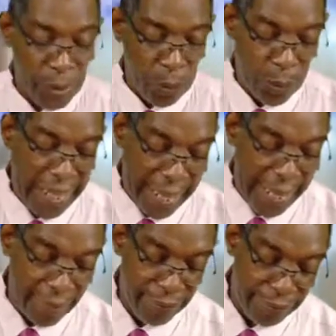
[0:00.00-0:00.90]
We
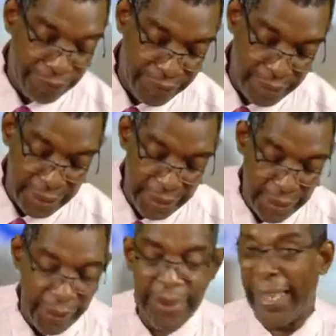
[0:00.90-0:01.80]
have
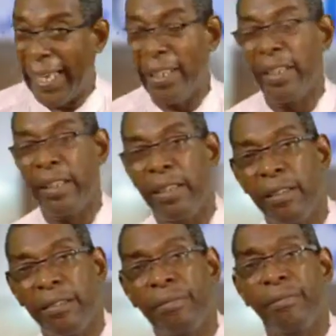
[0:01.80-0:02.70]
the 10
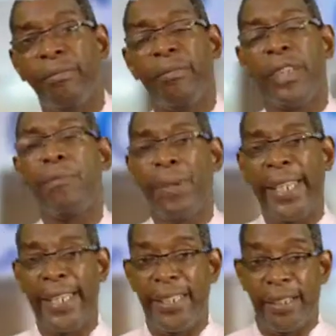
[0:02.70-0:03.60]

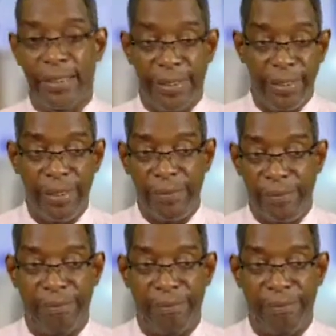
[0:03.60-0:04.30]
plagues.